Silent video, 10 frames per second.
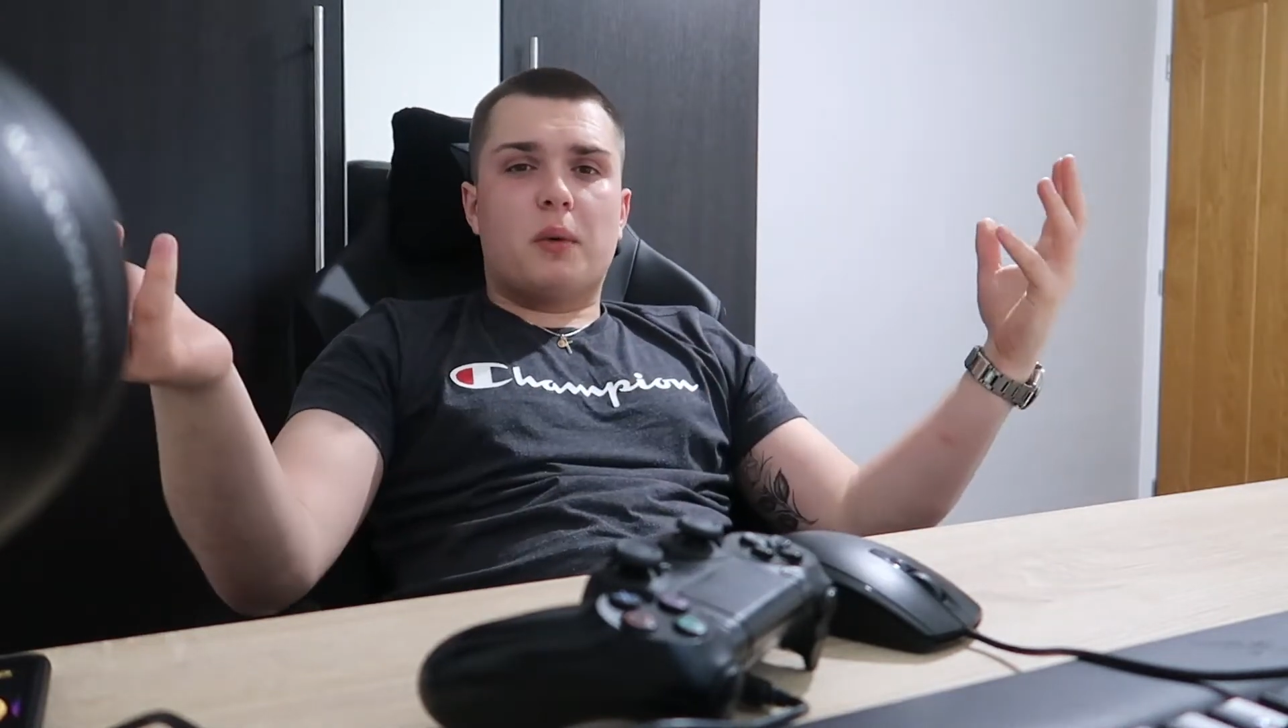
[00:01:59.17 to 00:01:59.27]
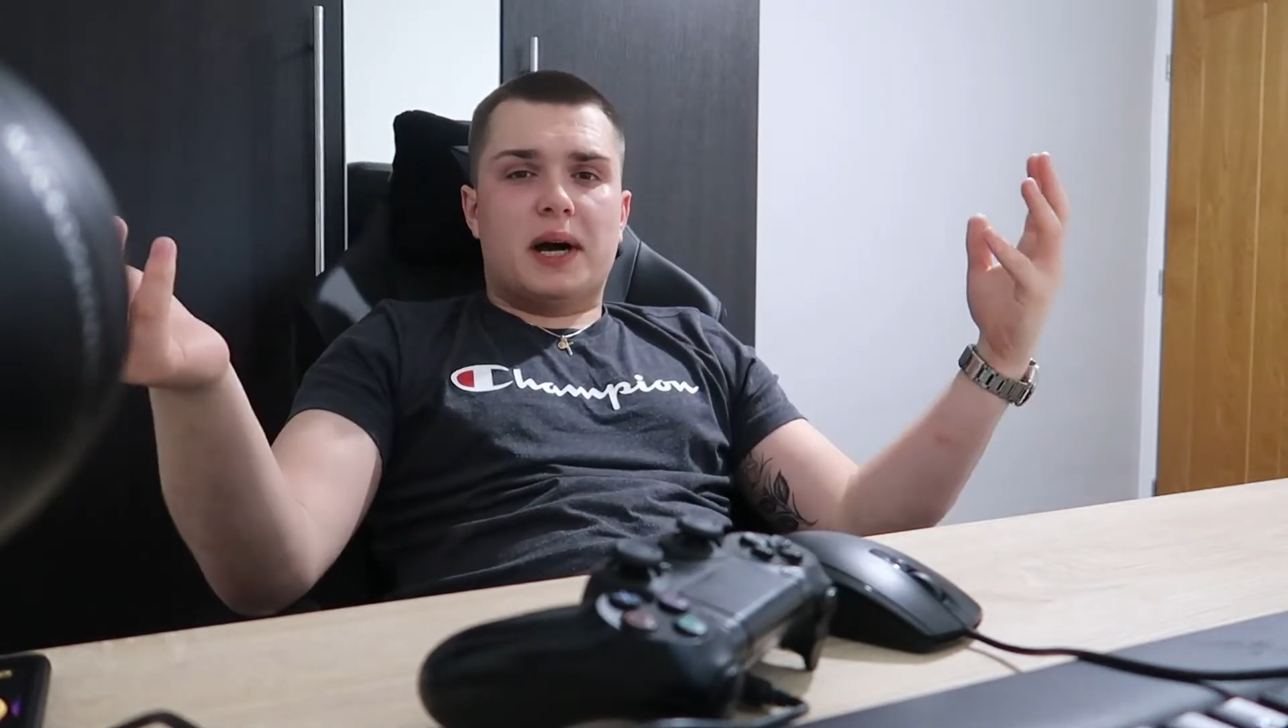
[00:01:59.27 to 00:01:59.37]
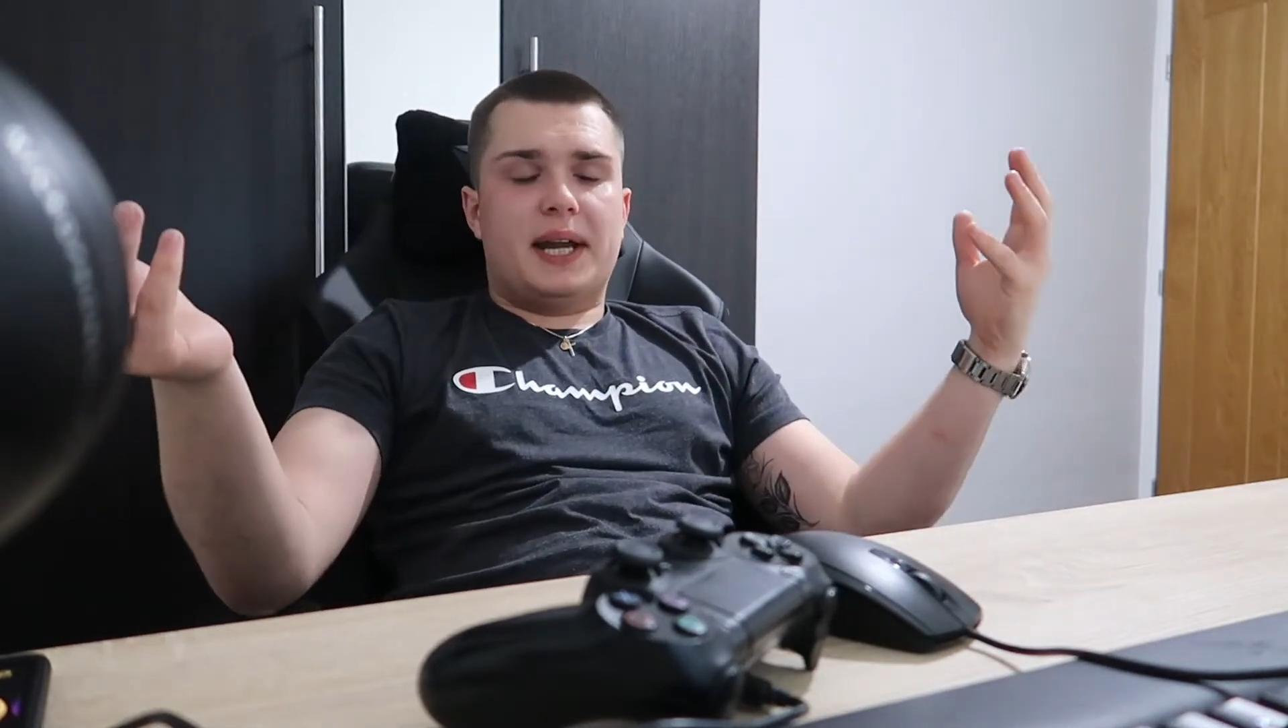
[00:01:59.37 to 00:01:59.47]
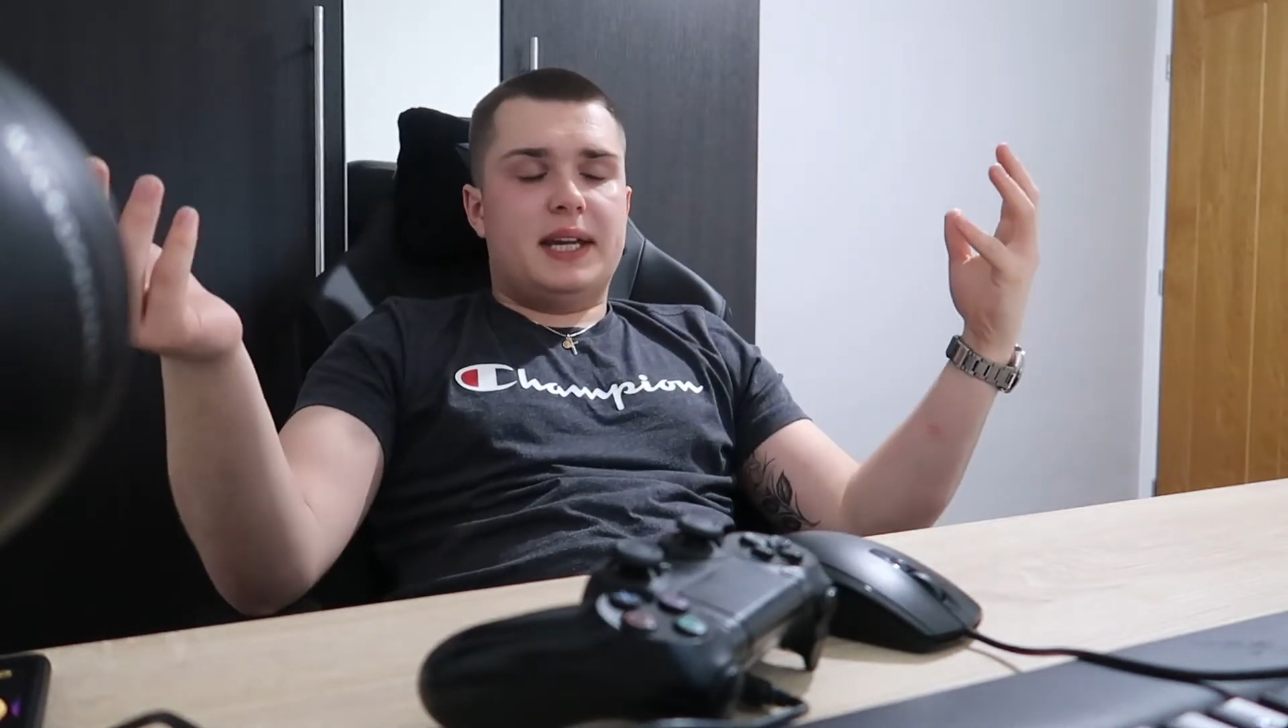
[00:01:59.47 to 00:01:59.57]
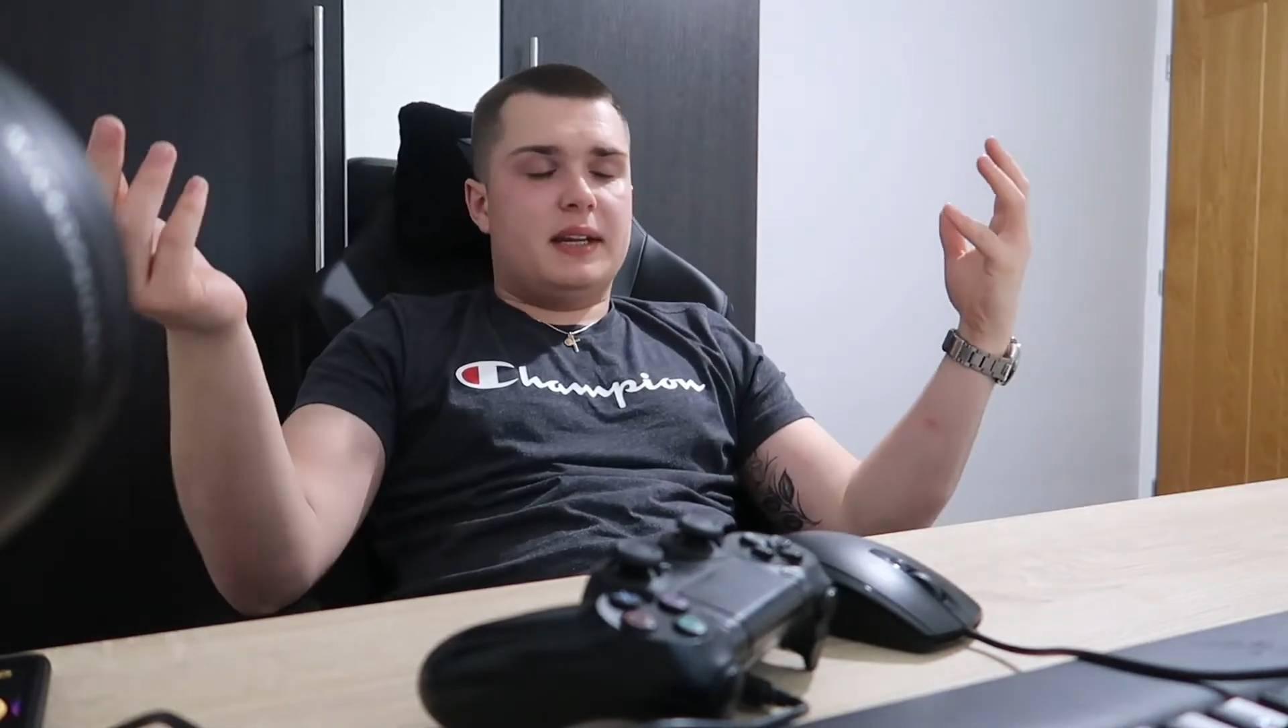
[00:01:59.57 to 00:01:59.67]

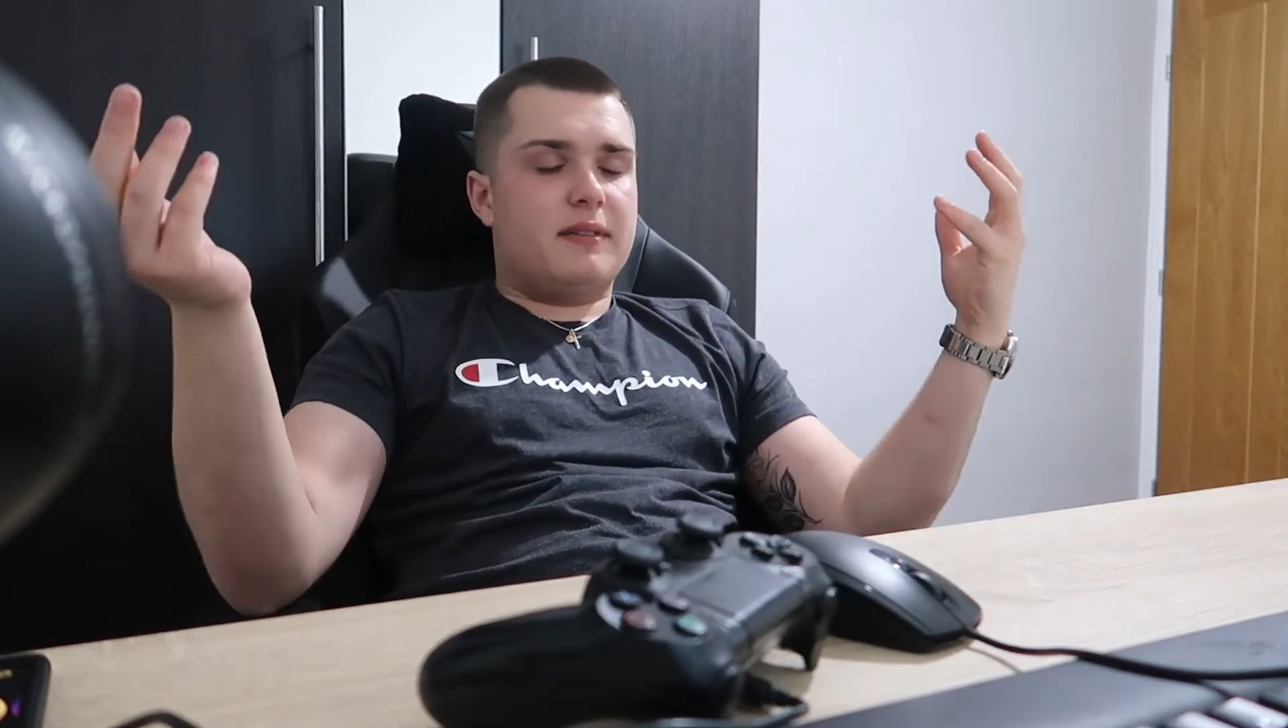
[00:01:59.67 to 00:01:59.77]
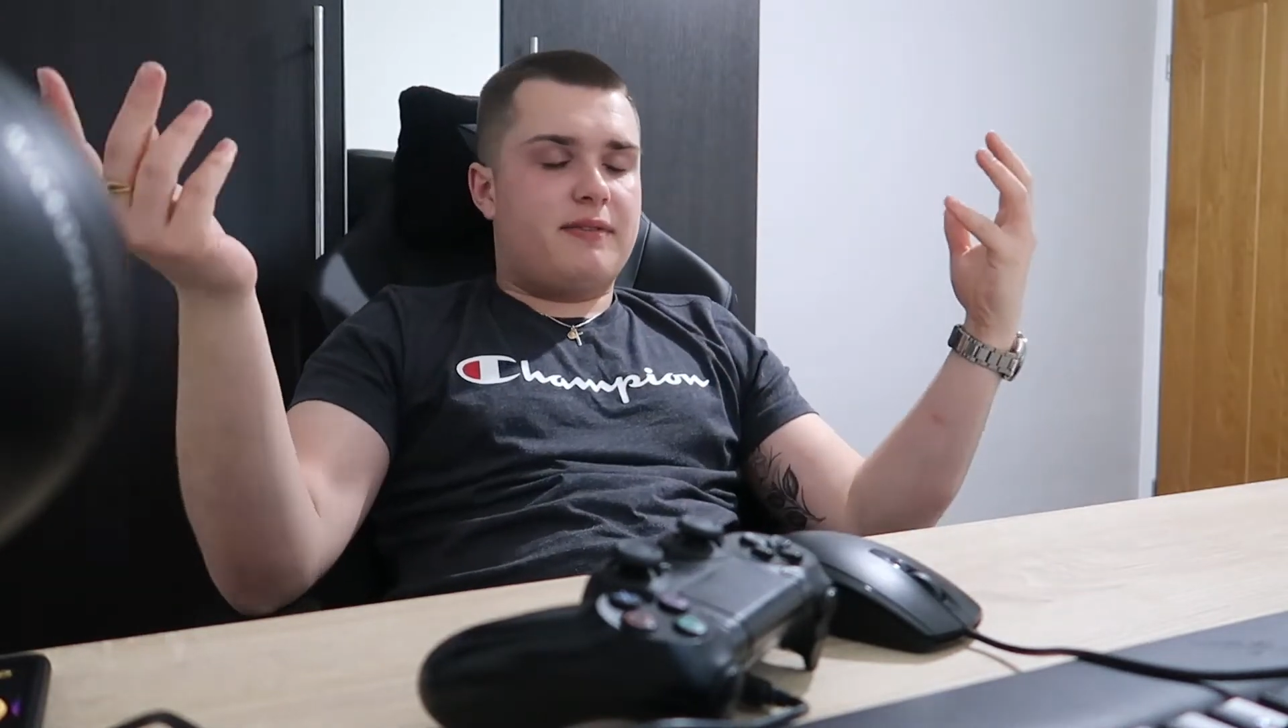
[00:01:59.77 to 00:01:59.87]
away,